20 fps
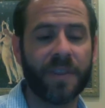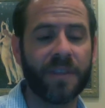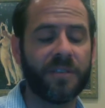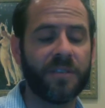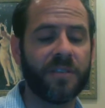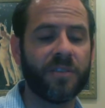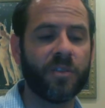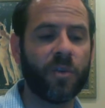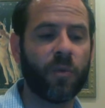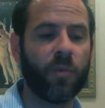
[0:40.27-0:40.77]

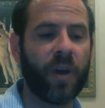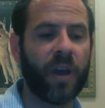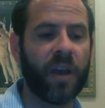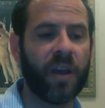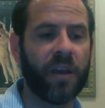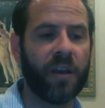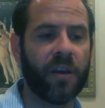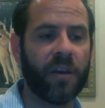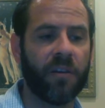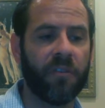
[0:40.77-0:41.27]
This is a
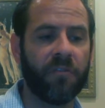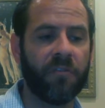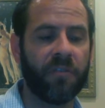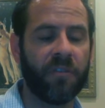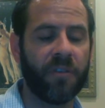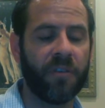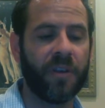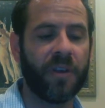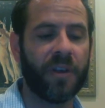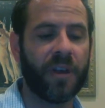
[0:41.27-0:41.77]
way of
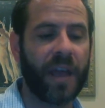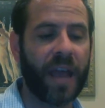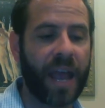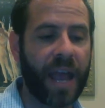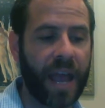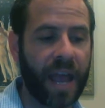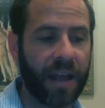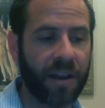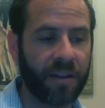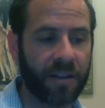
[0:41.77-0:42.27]

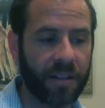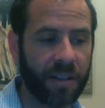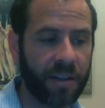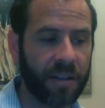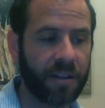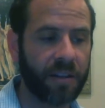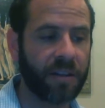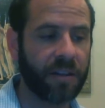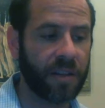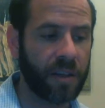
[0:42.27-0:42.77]

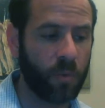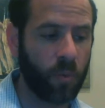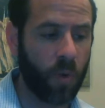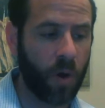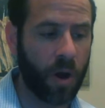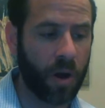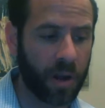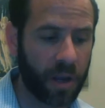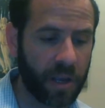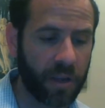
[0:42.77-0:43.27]
analytically
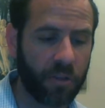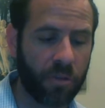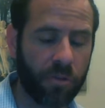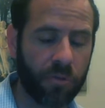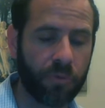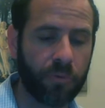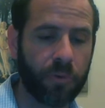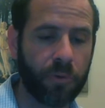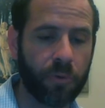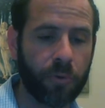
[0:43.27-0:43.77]
walking
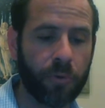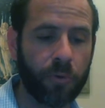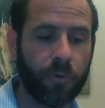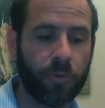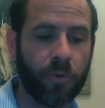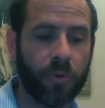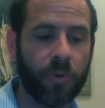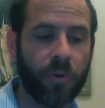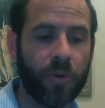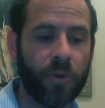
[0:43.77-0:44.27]

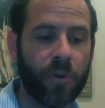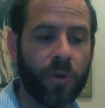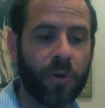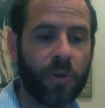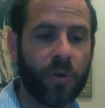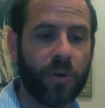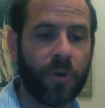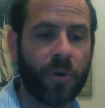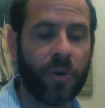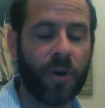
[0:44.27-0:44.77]
through
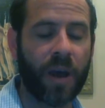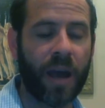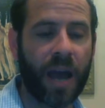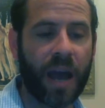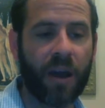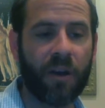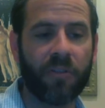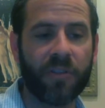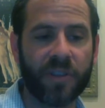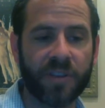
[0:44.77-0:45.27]

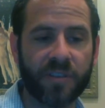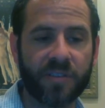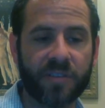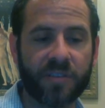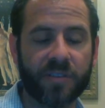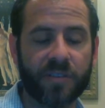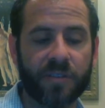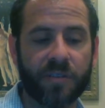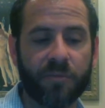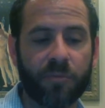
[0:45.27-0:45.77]
how
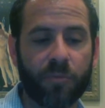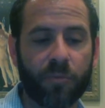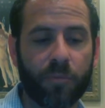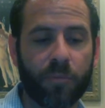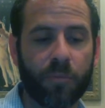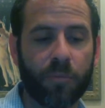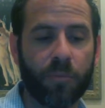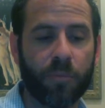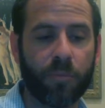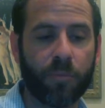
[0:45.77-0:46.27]
this
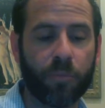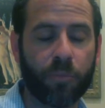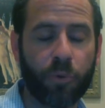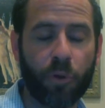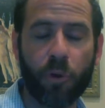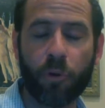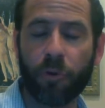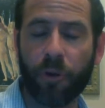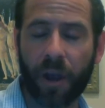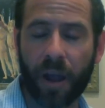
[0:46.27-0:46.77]

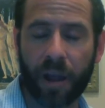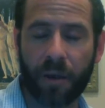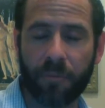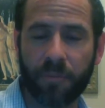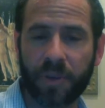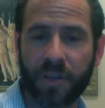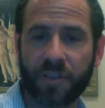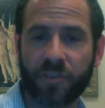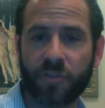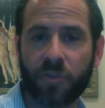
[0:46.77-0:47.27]

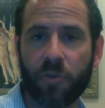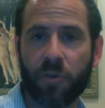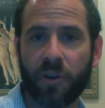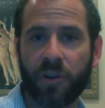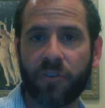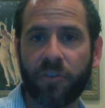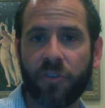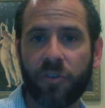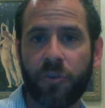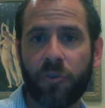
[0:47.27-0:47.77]
program is
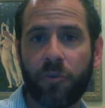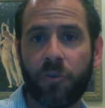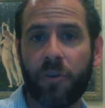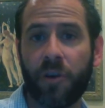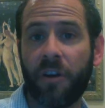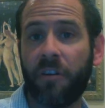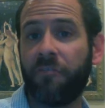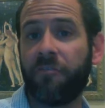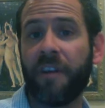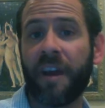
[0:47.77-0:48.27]
going
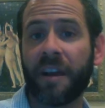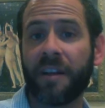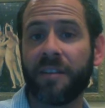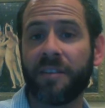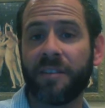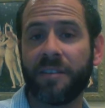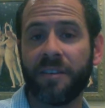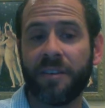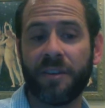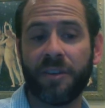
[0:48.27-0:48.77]
to
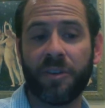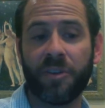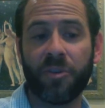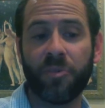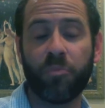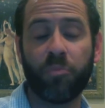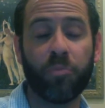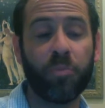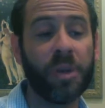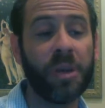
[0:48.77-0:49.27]
affect
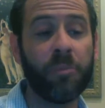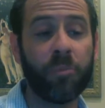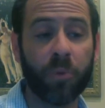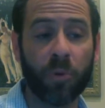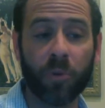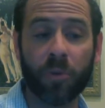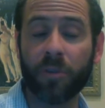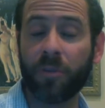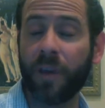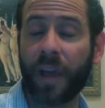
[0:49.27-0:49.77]

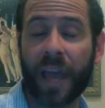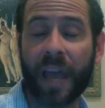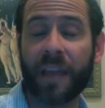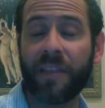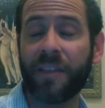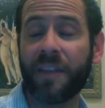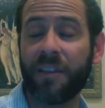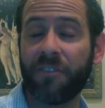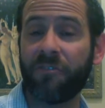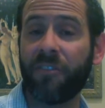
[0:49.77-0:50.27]
people
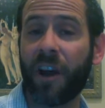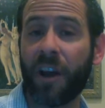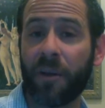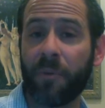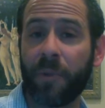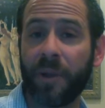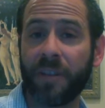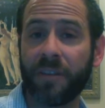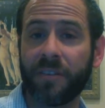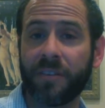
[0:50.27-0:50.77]
and the
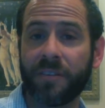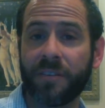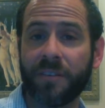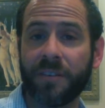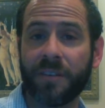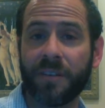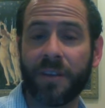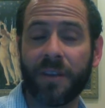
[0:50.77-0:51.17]
environment.